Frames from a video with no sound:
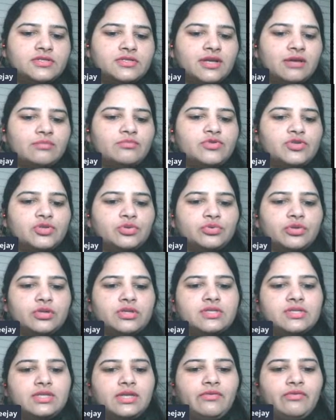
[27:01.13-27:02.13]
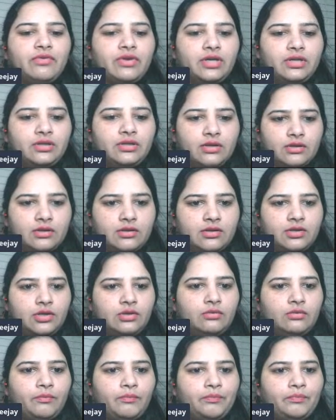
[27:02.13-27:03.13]
some students they read it,
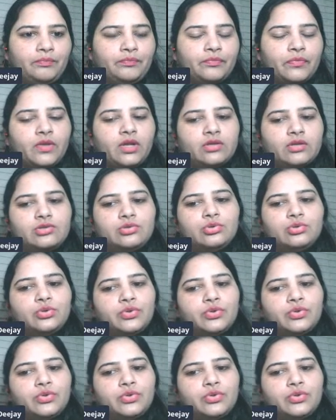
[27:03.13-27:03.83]
2